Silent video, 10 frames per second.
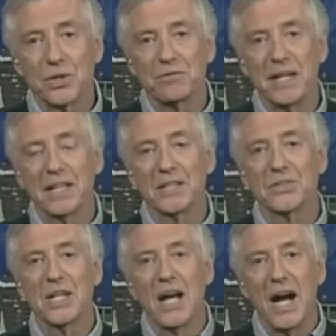
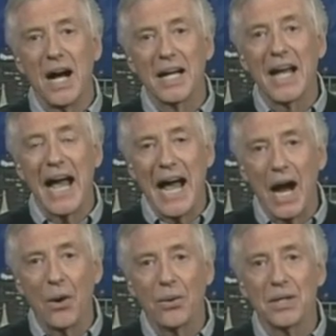surveillance on
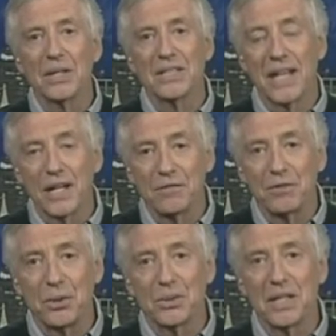our
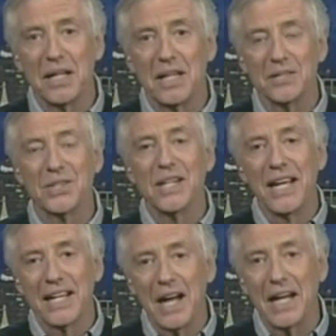telephone calls
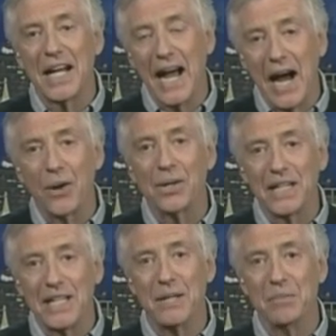and on our
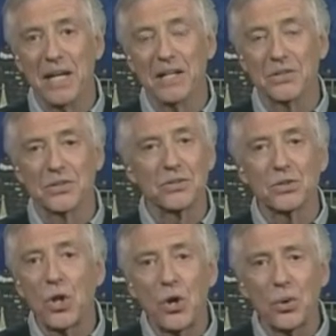emails.
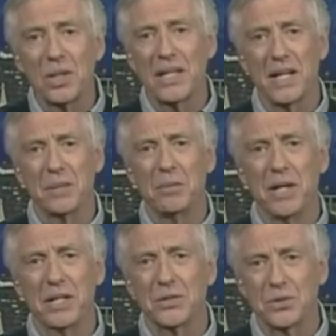Totally
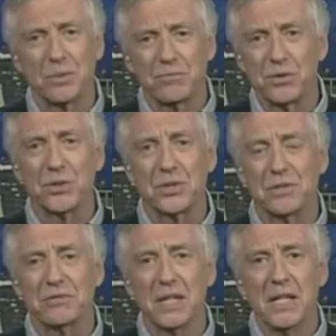un-American,
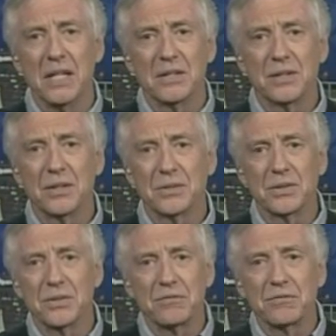subversive to
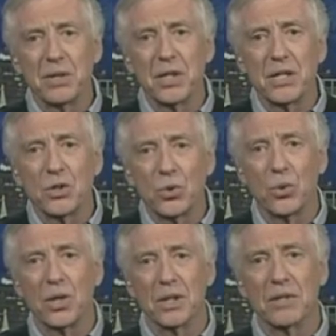the very
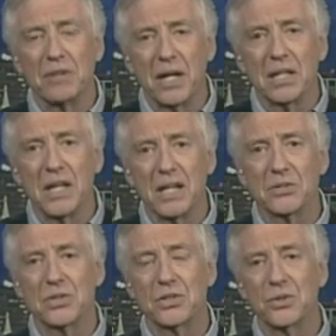core of our
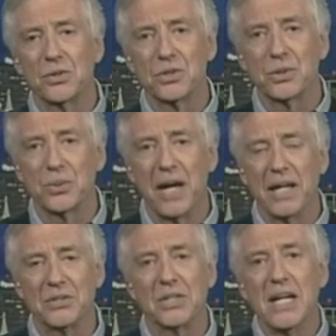constitutional
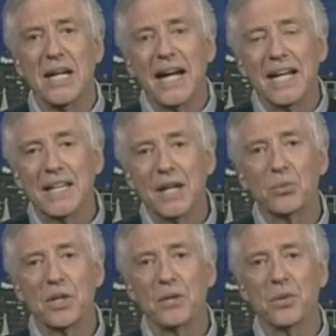rights. And
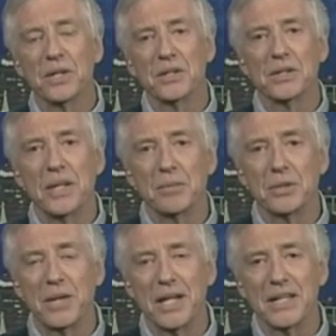then when he won the
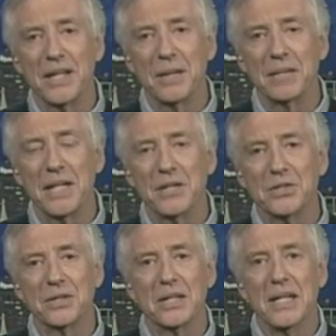Democratic
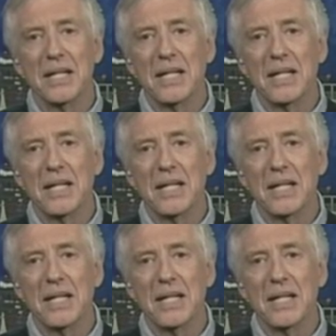nomination,